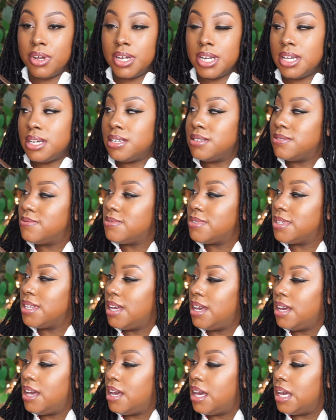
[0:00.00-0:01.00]
pretty.
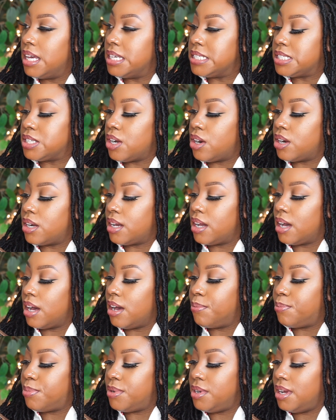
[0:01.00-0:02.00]
It's starting
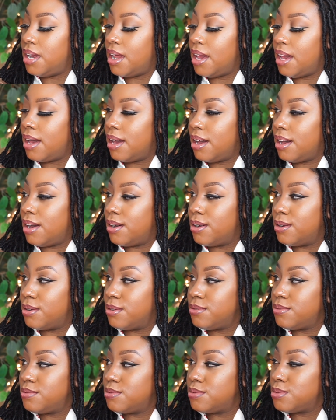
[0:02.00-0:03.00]
up
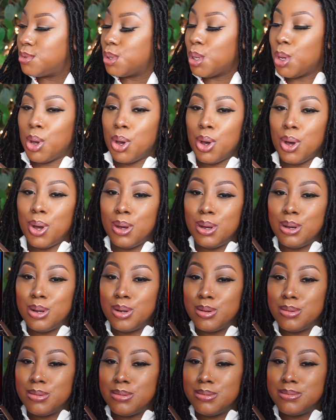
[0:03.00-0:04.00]
now.
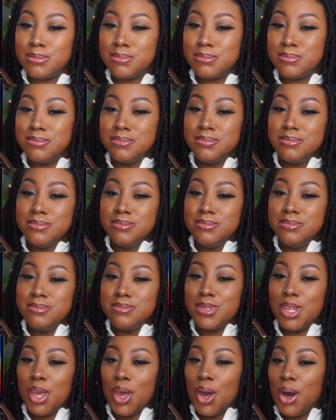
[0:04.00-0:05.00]
Oh,
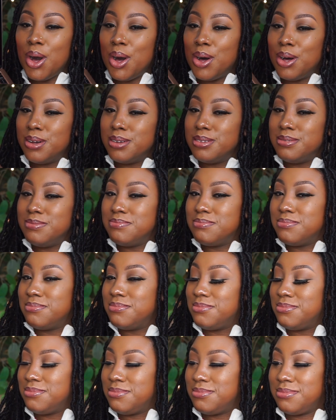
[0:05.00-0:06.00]
y'all,
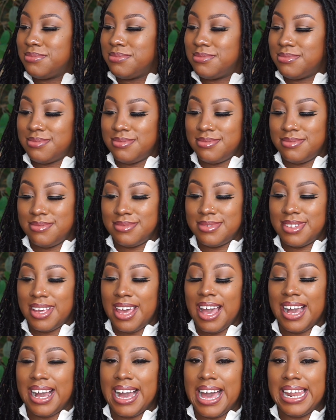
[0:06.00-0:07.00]

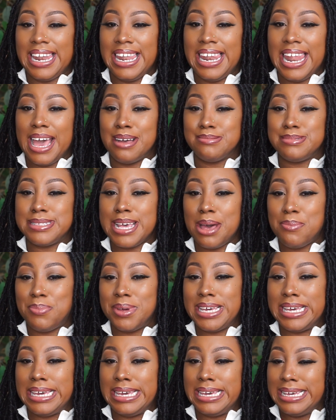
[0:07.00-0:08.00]
I got a laptop
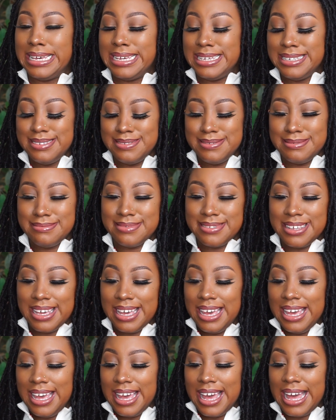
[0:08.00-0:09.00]
again.
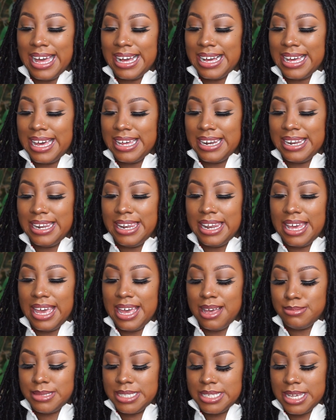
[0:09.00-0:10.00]
I got a
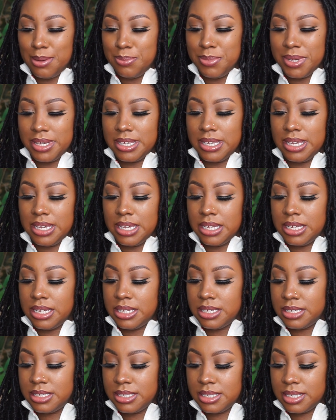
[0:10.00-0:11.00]
laptop again.
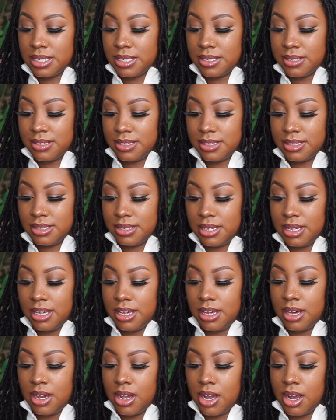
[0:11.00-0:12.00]

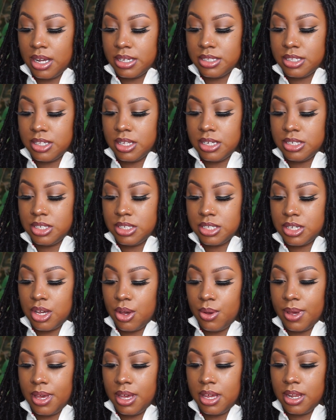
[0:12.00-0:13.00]
All right, so let's just go
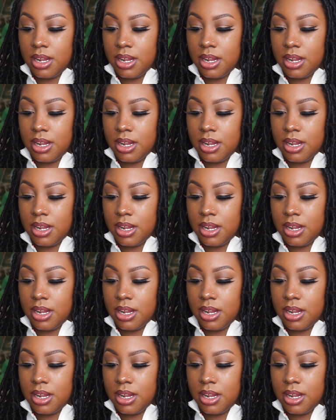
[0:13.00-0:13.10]
ahead.